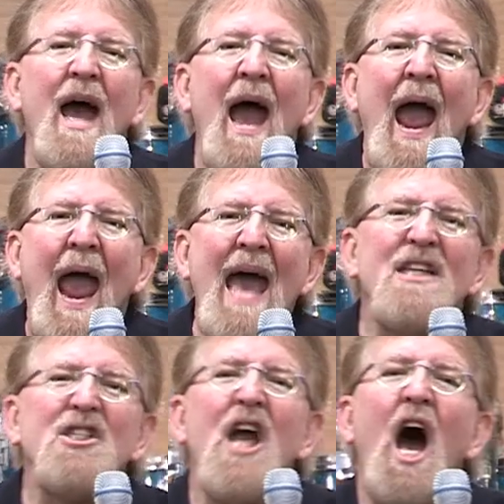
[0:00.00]

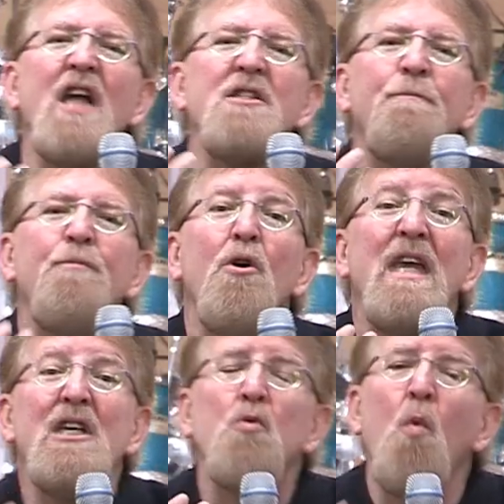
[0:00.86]
ask God to put
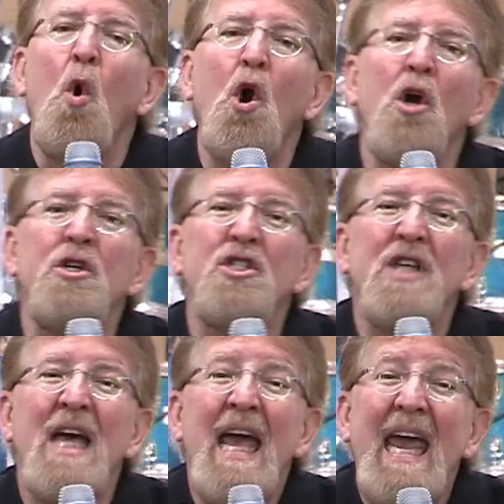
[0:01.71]
His words
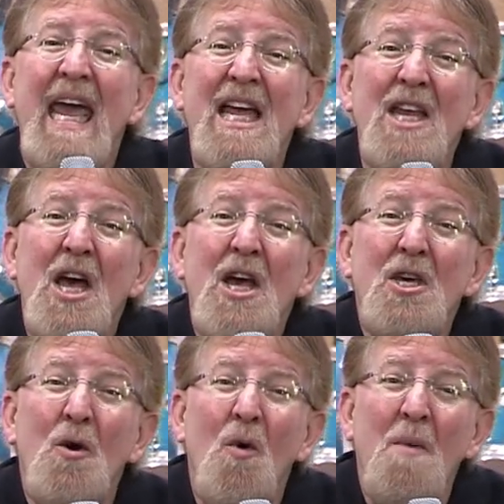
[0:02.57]
in
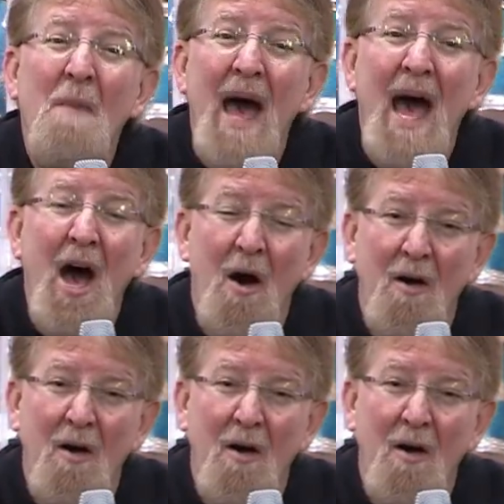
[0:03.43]
your mouth.